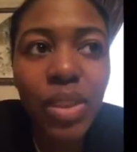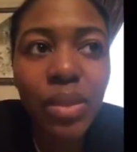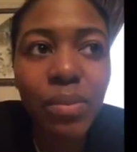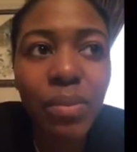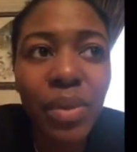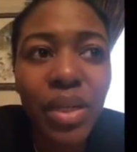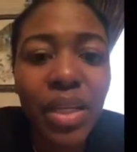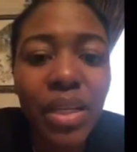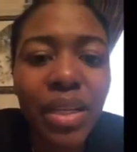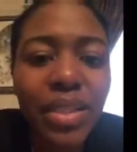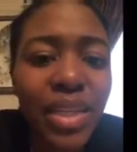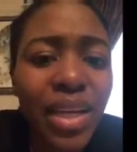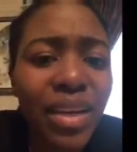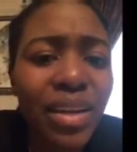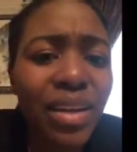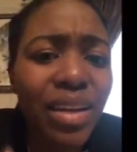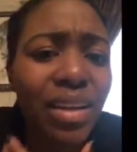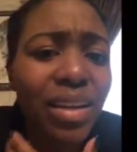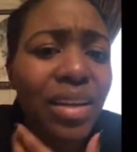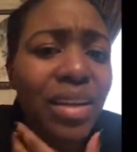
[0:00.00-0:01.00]
But
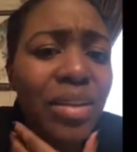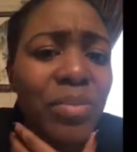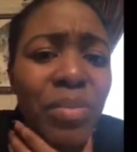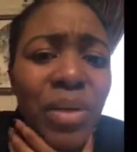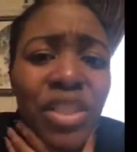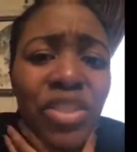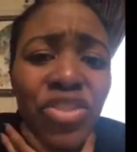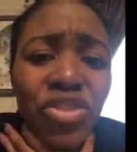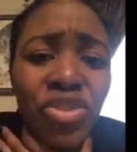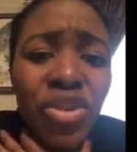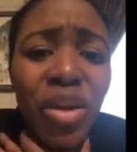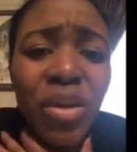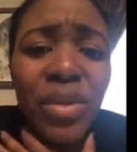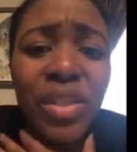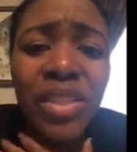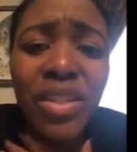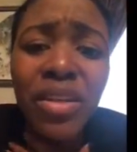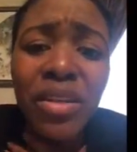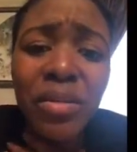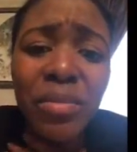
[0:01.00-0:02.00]
yeah, my jaw
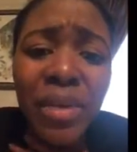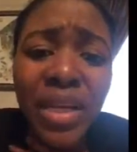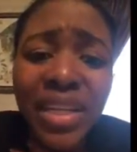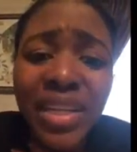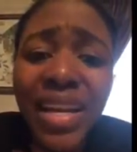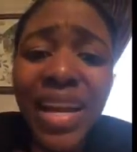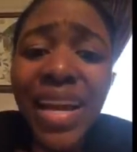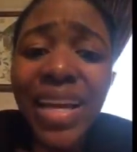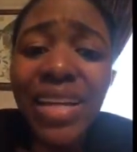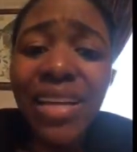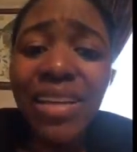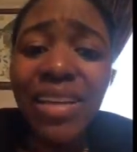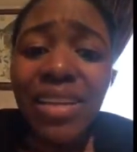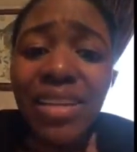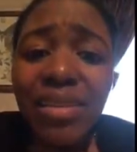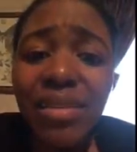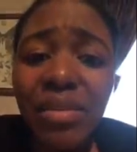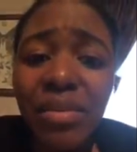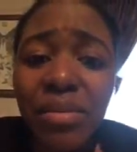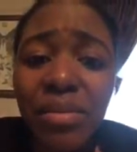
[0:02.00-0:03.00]
was hurting, my neck,
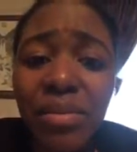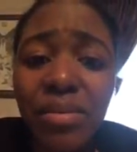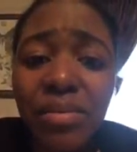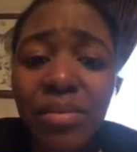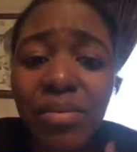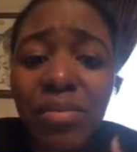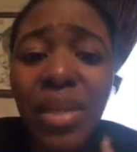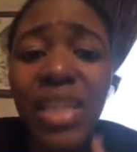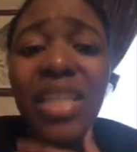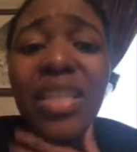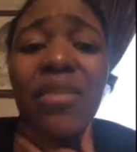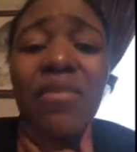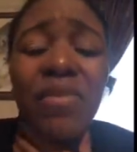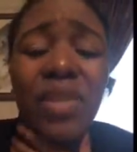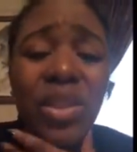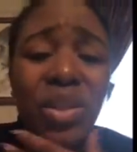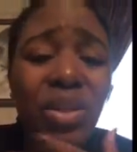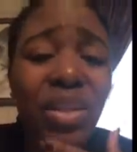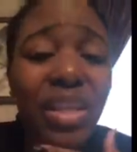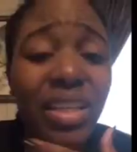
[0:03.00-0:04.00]
my
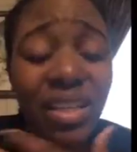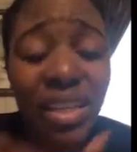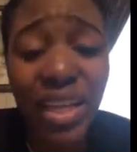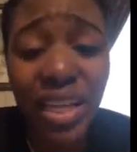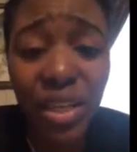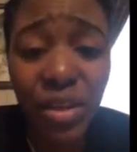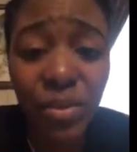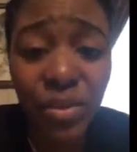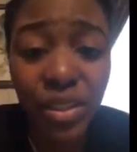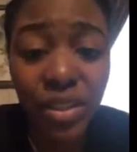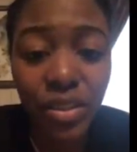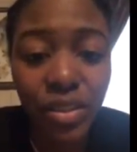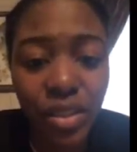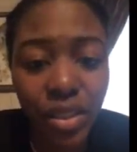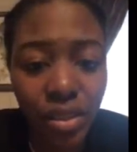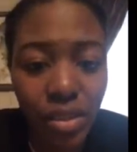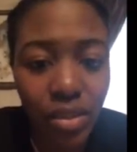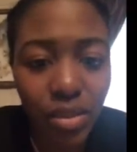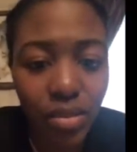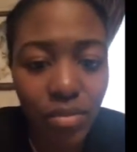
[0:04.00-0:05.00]
lymph node, like it was
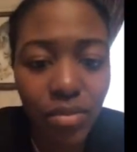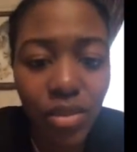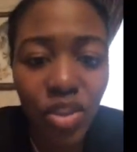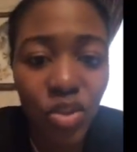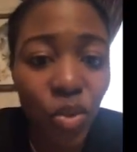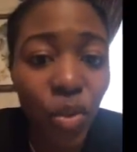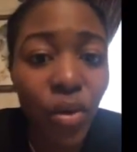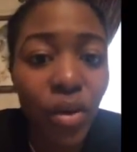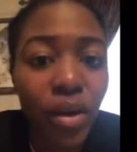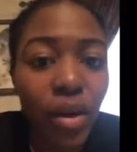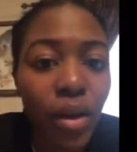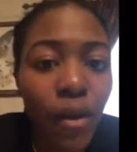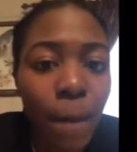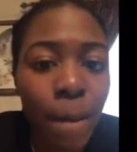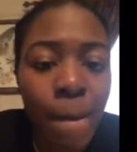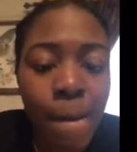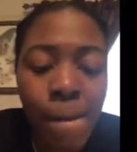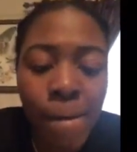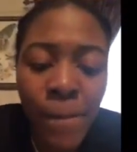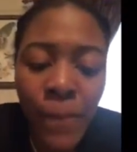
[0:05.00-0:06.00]
just sore.
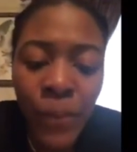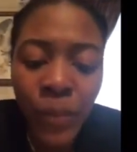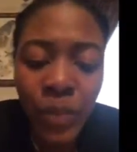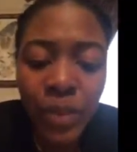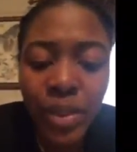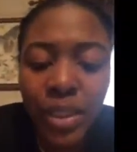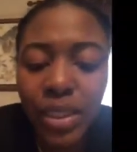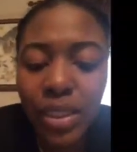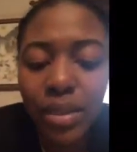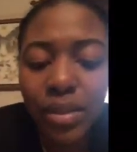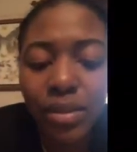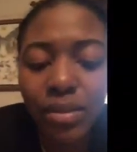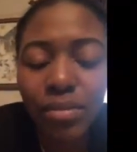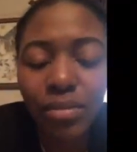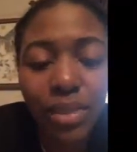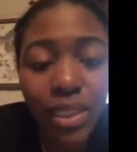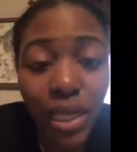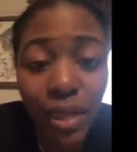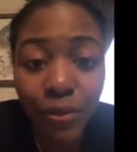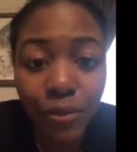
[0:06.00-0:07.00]

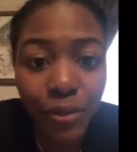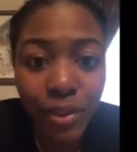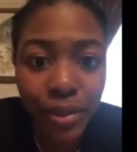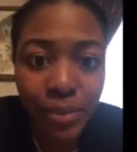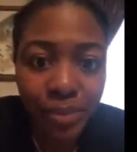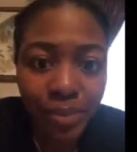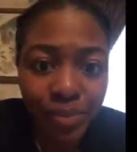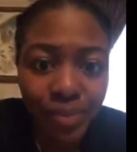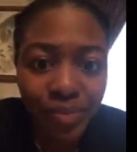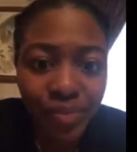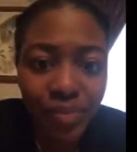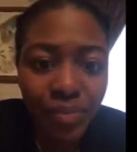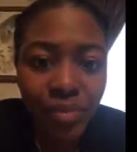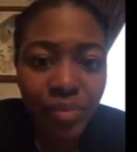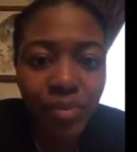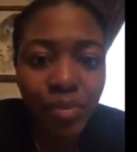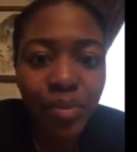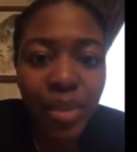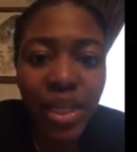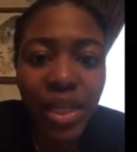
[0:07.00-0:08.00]
Not fun.
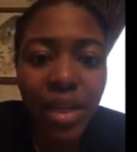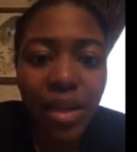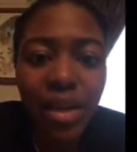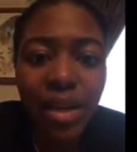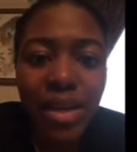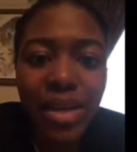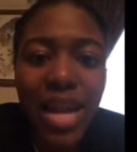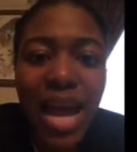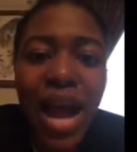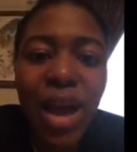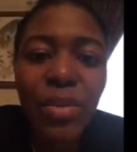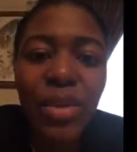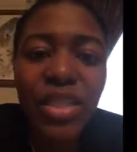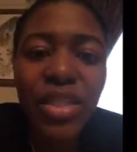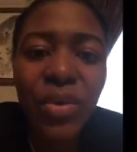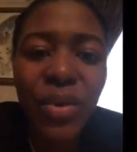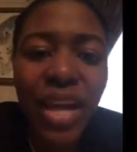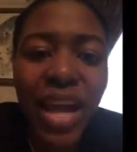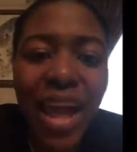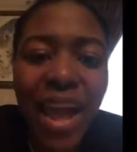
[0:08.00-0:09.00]
But now
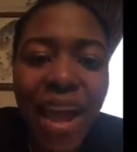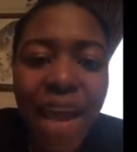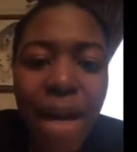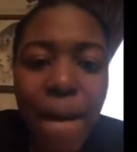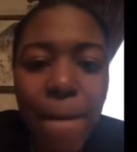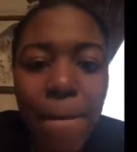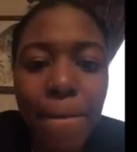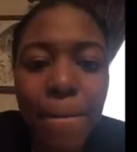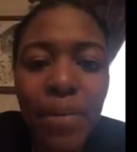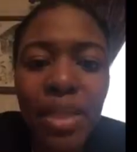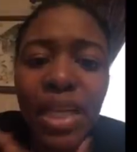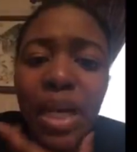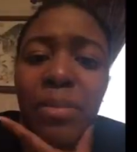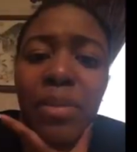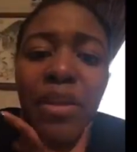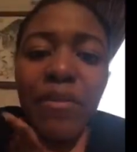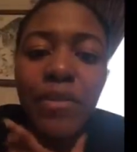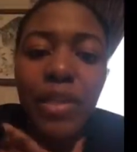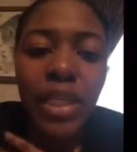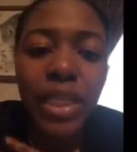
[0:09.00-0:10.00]
it's okay. Like I'm
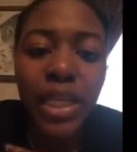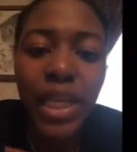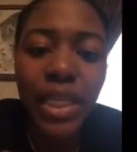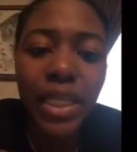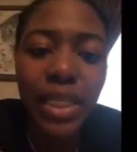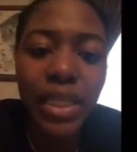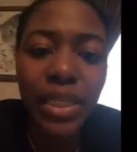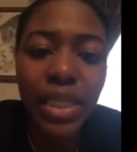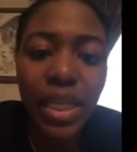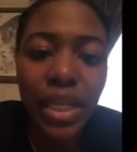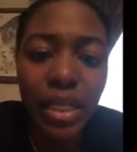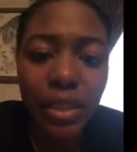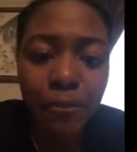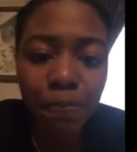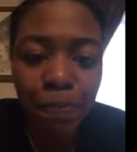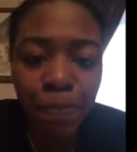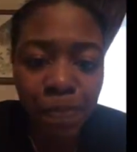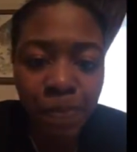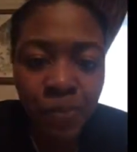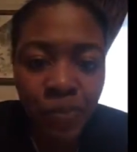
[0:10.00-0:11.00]
not feeling anything.
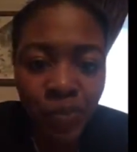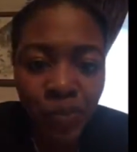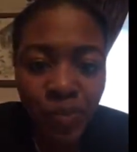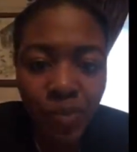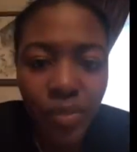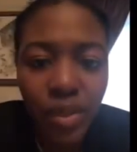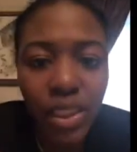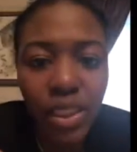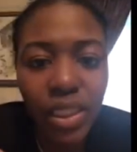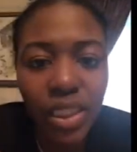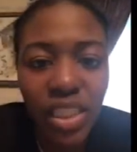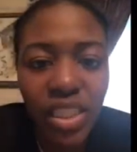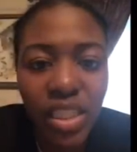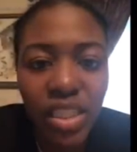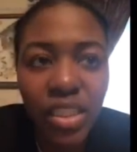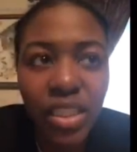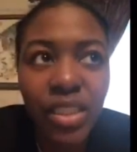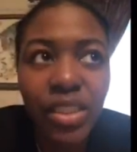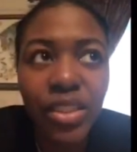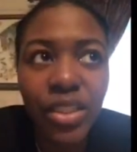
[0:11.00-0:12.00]
And this
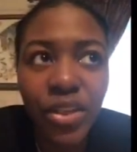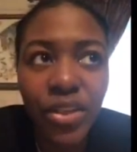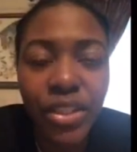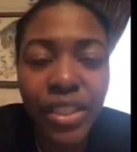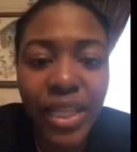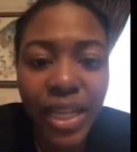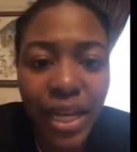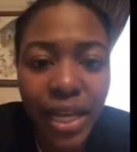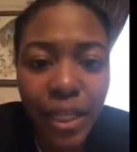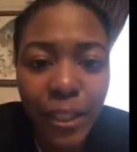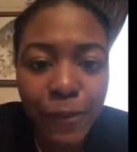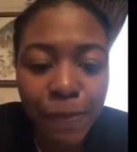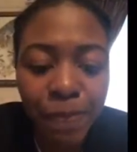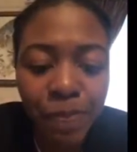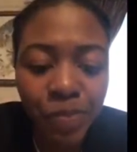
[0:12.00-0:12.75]
is the third day.